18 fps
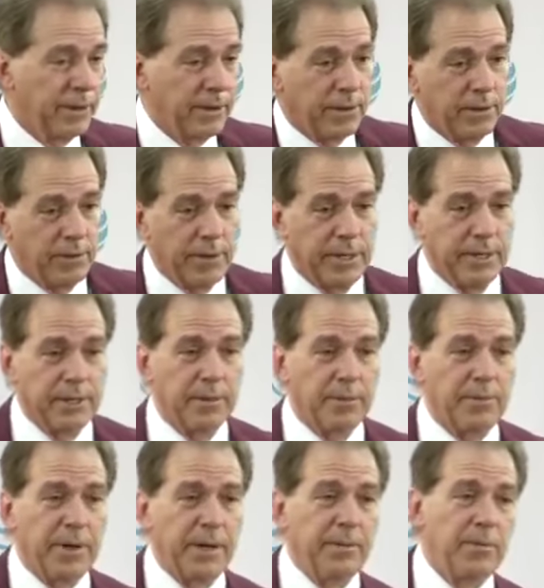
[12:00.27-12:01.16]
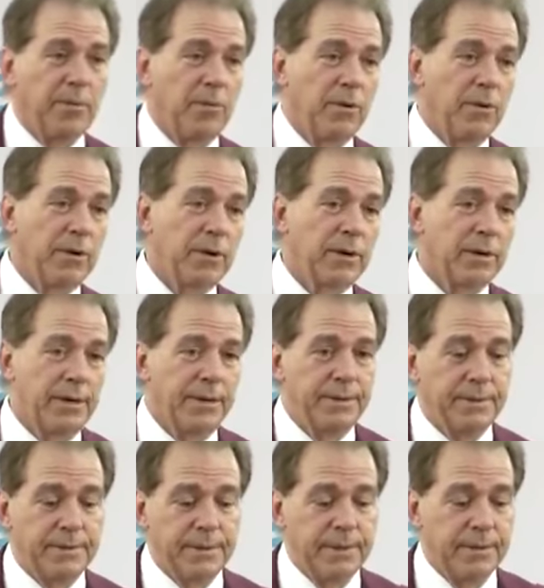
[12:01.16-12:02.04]
until we get the paperwork,
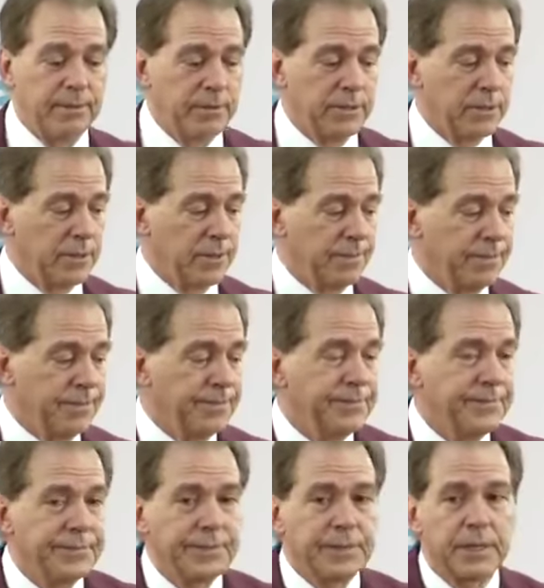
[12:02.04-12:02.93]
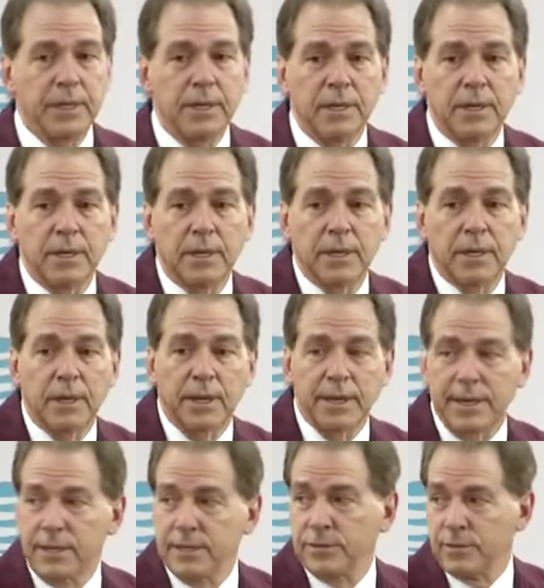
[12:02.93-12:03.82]
and it was a, I
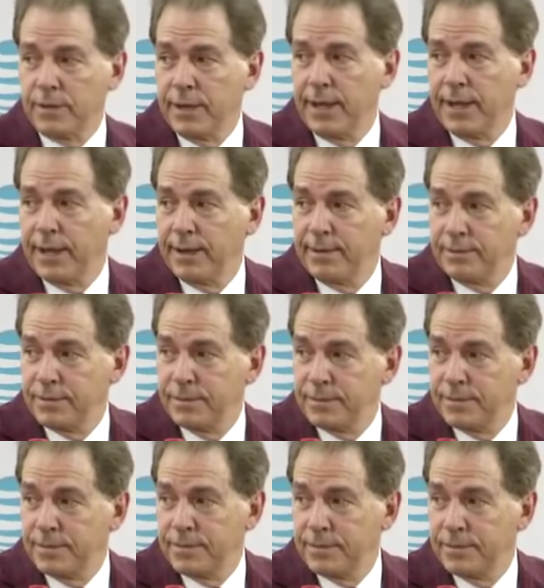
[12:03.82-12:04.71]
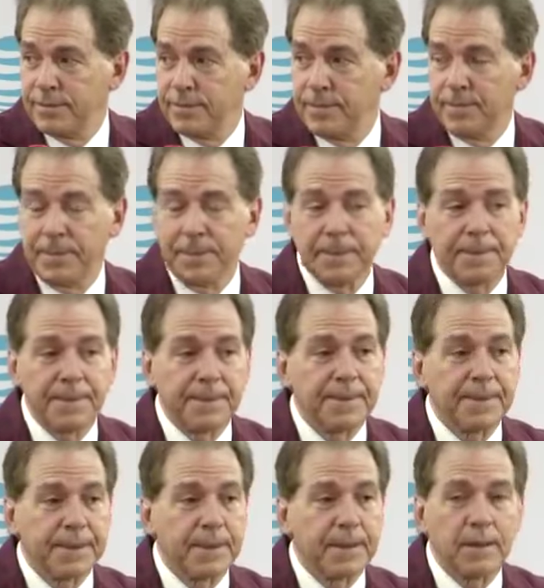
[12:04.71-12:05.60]
guess we have.
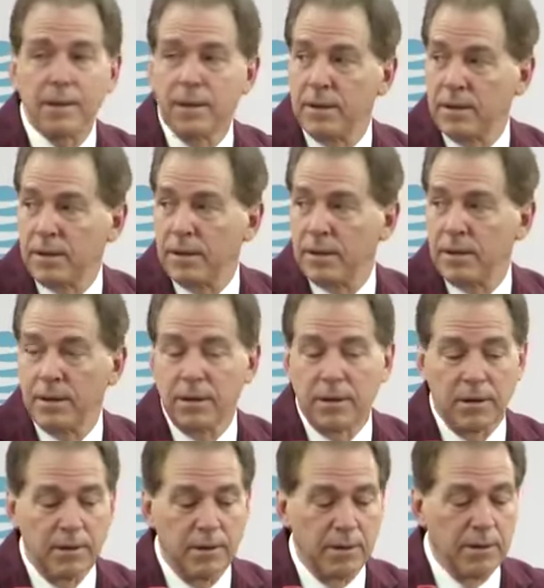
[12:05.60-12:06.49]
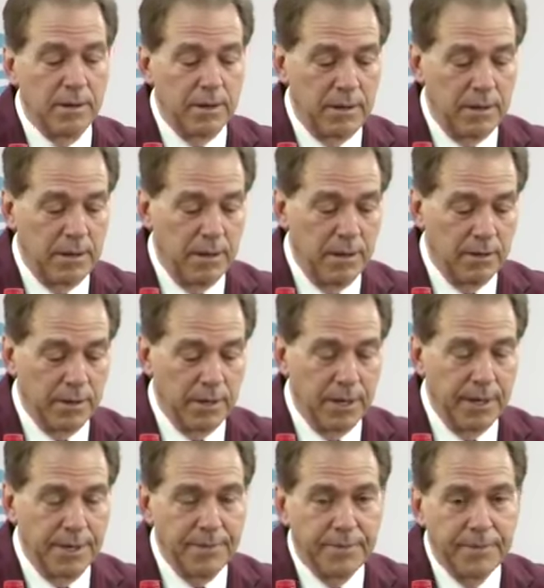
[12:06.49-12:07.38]
Literally 10 seconds before he asked. Okay.
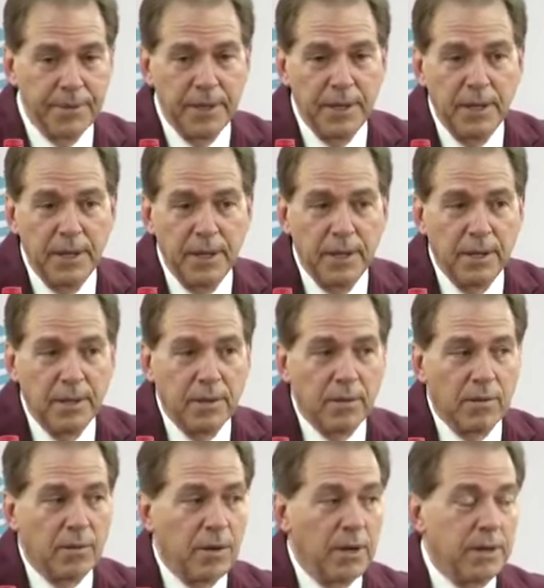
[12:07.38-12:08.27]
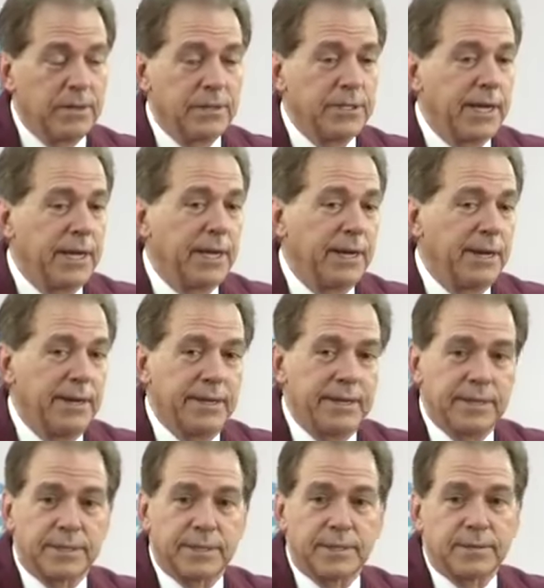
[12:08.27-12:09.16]
There you go, good timing. Well,
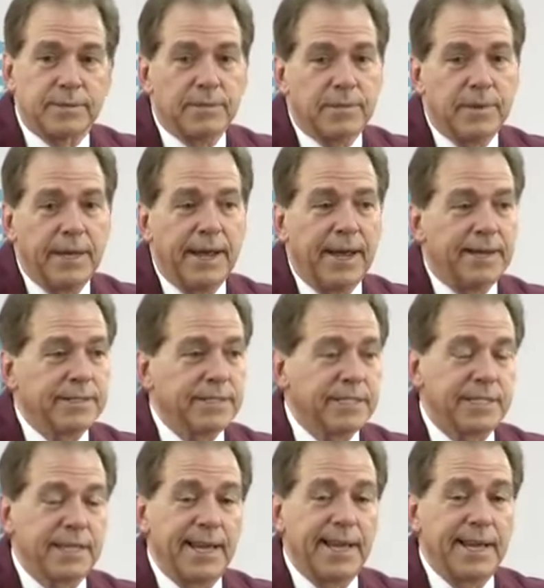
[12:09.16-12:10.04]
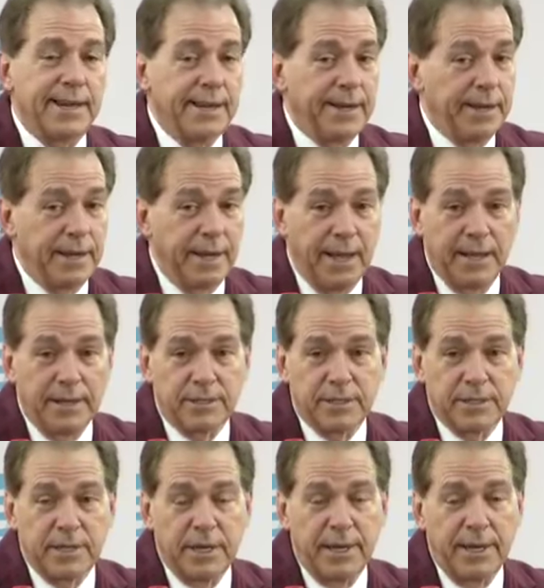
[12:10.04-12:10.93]
Jaylen is an outstanding,
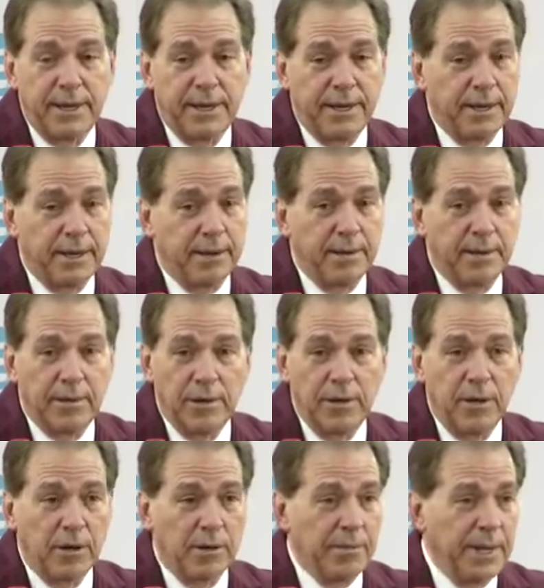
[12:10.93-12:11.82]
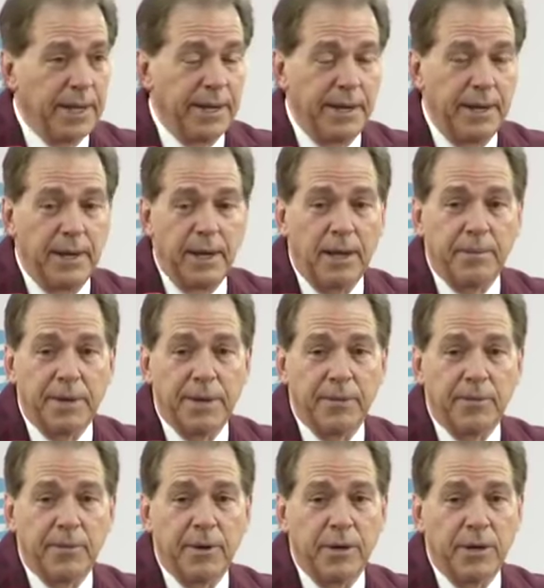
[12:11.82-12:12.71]
outstanding young man. I
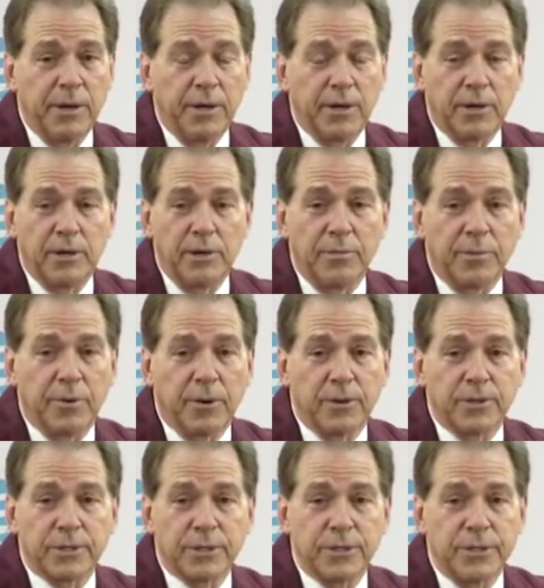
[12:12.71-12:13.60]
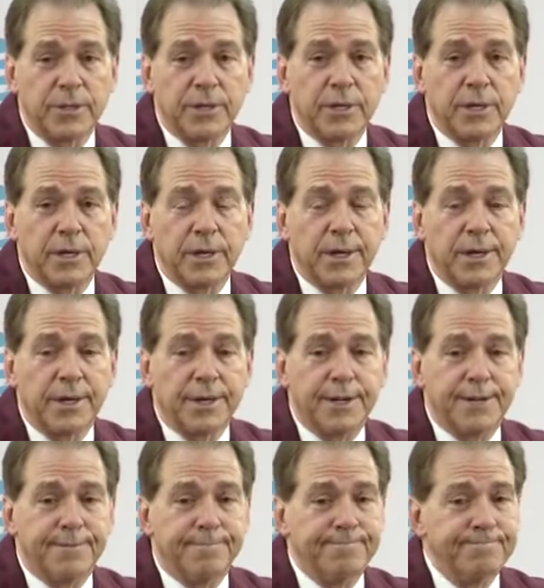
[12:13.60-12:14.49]
mean, really a good person.
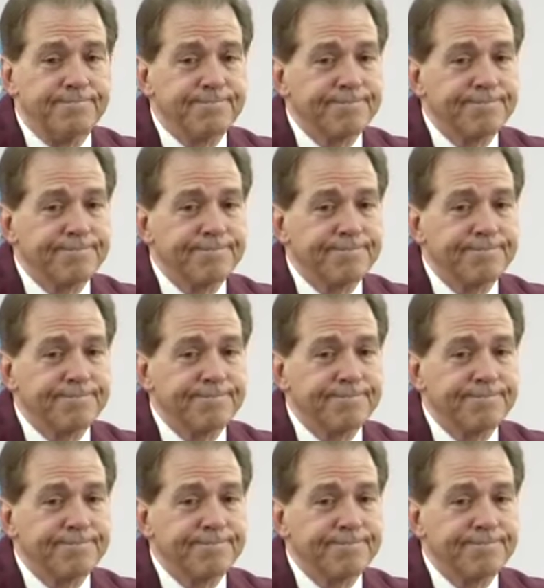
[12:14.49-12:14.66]
Um,